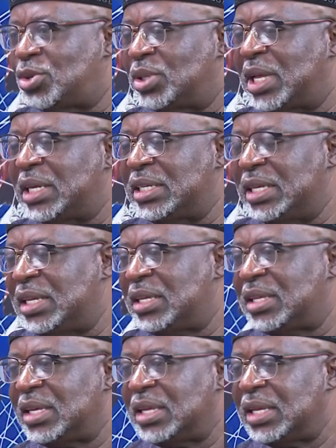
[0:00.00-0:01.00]
you on that day.
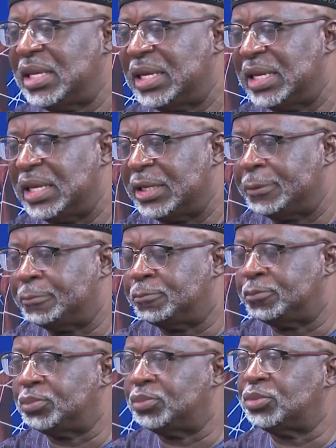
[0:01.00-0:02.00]

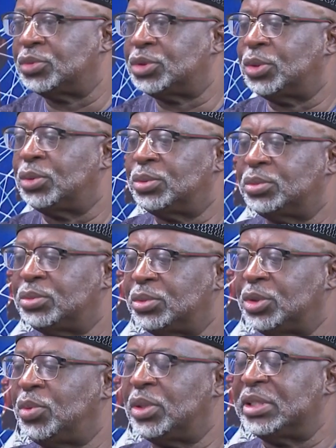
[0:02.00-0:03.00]
So
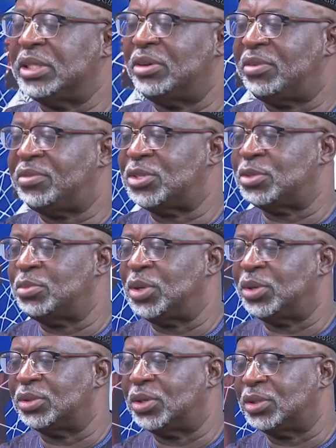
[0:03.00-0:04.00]
you want the referee to be
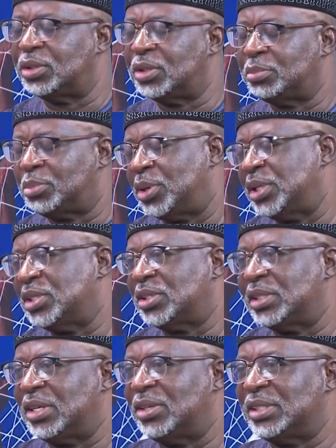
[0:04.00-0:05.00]
on point
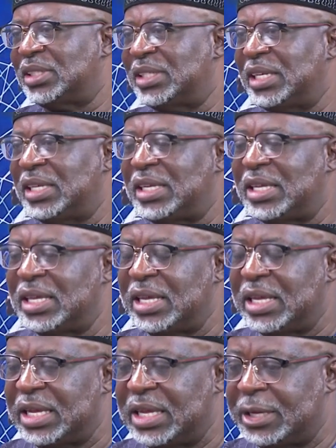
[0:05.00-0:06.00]
on the day.
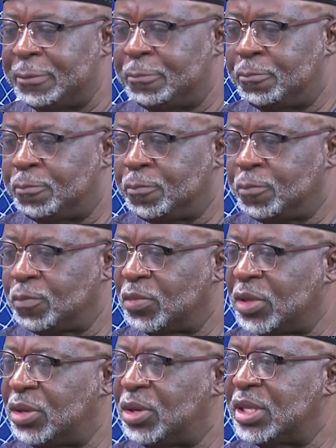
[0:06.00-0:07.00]

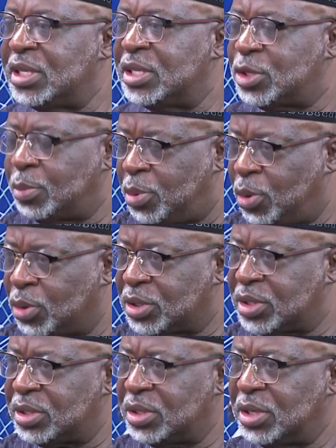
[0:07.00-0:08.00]
You need the
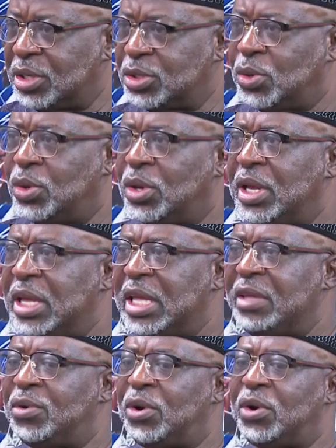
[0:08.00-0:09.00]
support. So
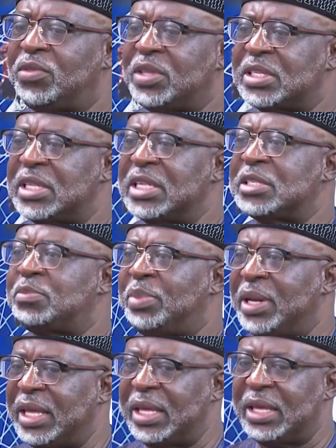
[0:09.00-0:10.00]
if all of these things
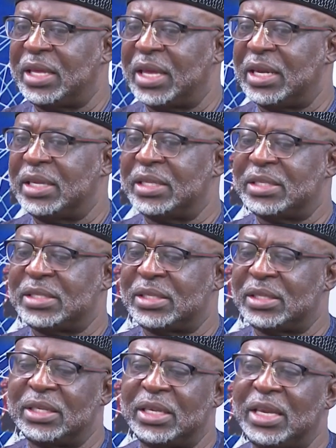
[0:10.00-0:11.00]
play and it's
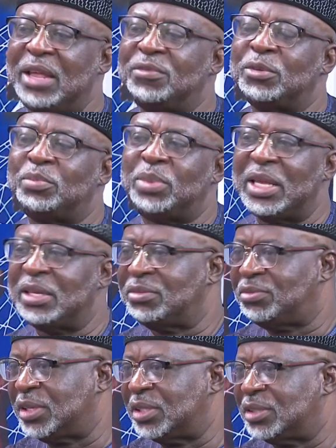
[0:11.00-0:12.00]
a level playing
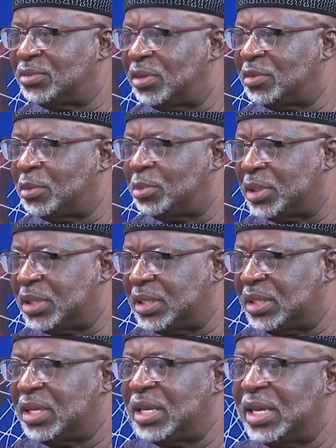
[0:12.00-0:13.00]
field for
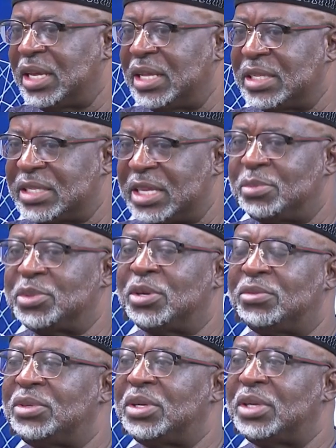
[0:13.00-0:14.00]
everybody in terms
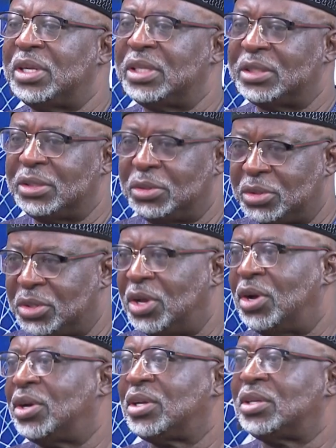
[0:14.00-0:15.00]
of the good
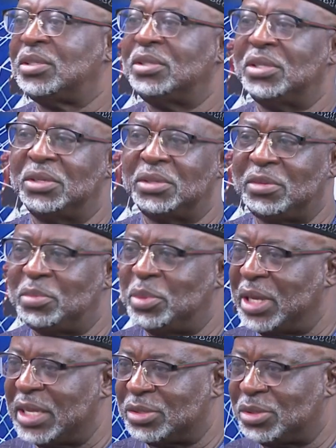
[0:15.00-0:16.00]
luck, everybody
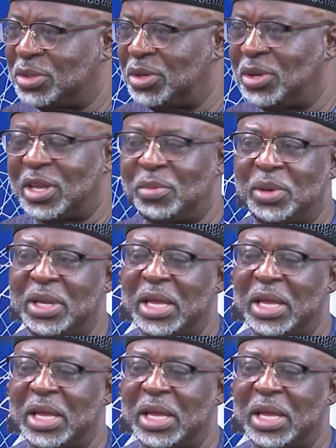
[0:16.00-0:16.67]
has good luck, everybody